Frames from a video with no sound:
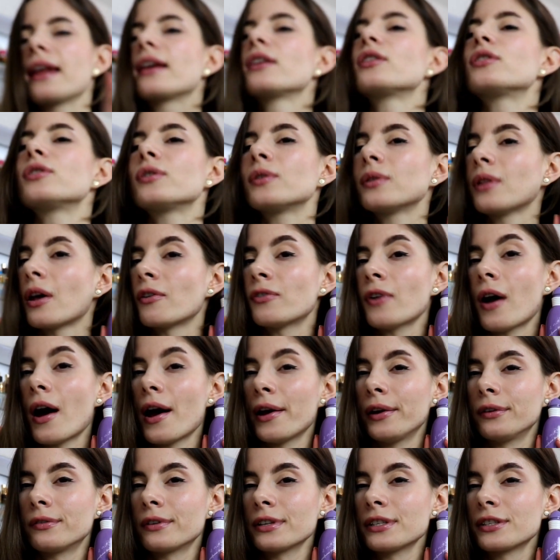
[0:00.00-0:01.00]
I do love
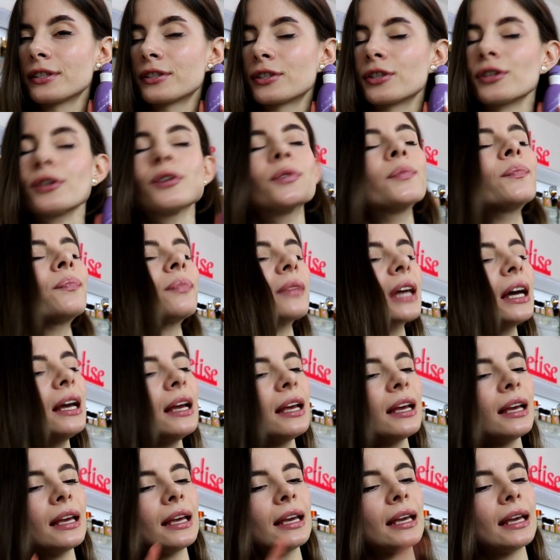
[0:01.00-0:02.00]
iris too.
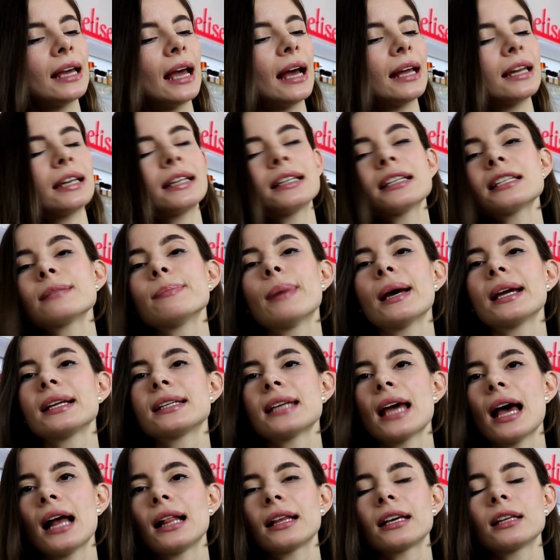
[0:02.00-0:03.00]
And it is by
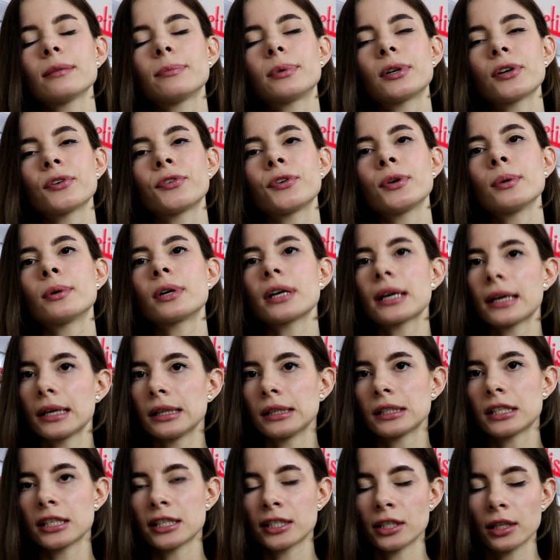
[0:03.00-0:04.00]
Italian perfumer
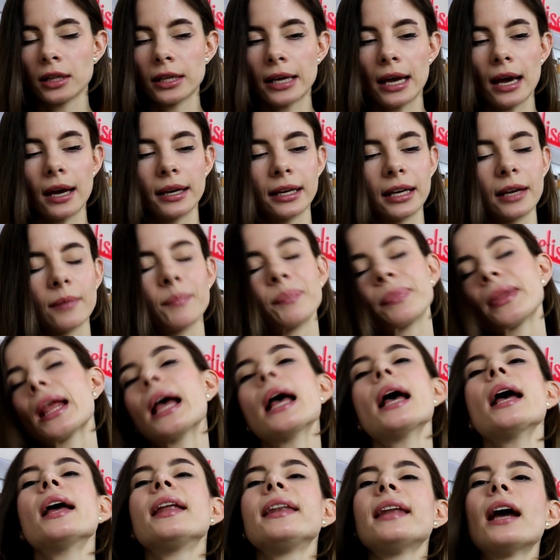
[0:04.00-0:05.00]
Hilde Soliani.
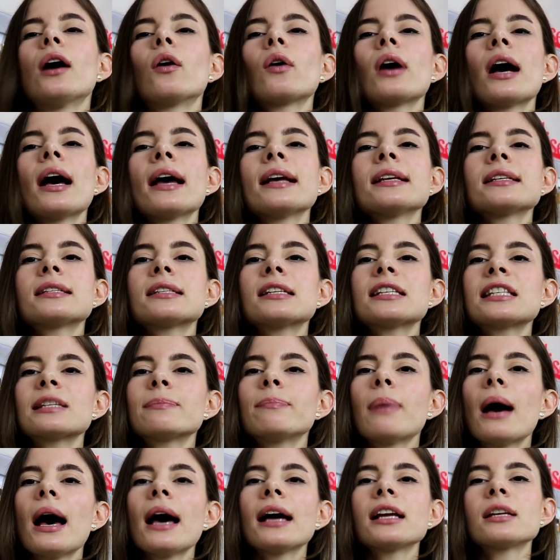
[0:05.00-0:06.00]
Now guys,
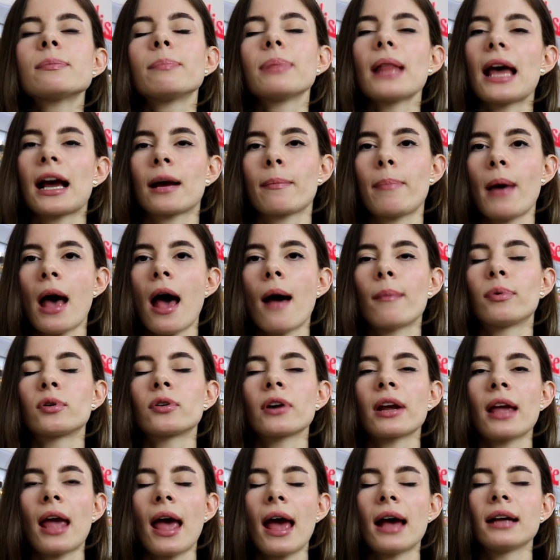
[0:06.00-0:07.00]
despite black pepper
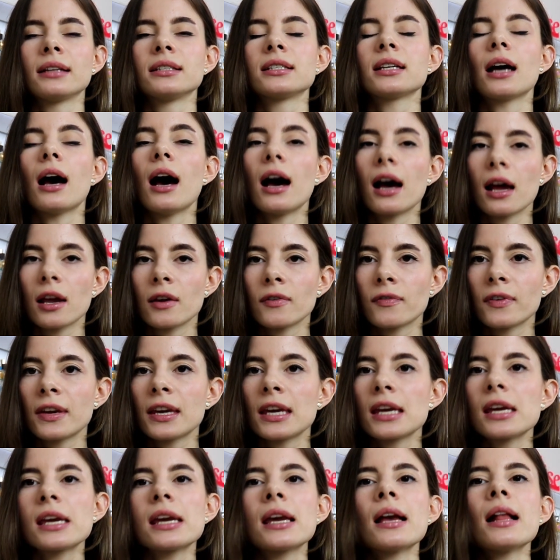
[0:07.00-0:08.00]
and
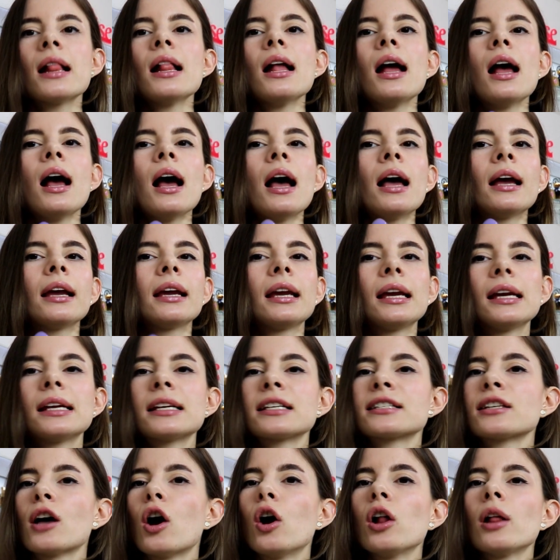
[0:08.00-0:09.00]
ivy, it
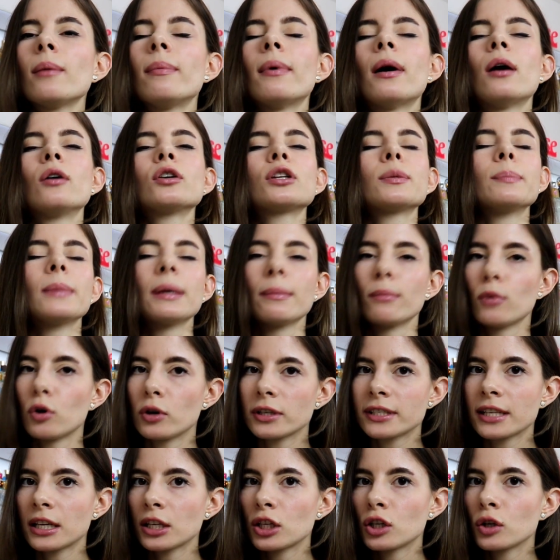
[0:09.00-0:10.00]
is all about
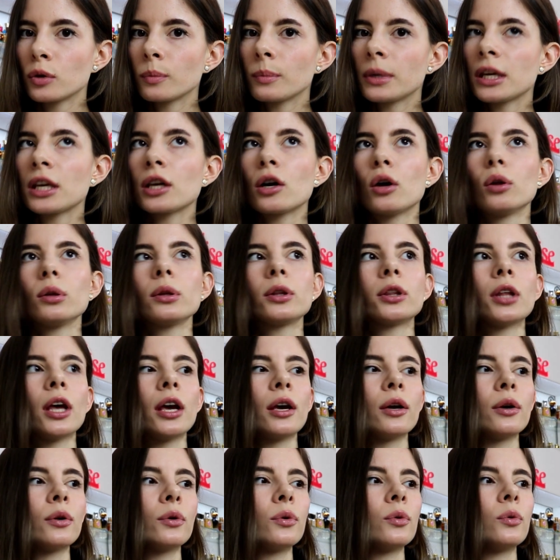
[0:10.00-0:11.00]
mimosa to me,
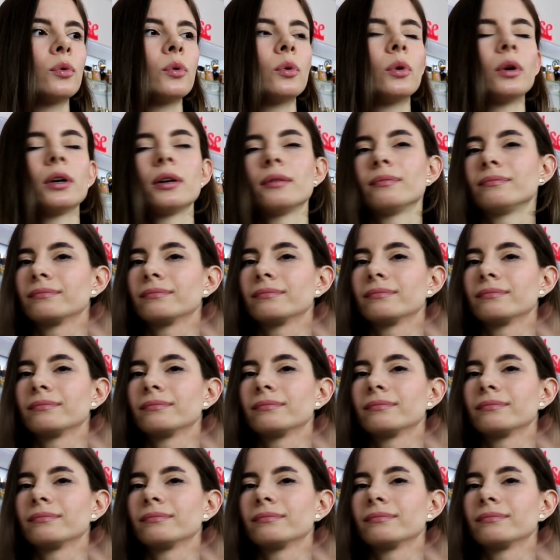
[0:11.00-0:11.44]
although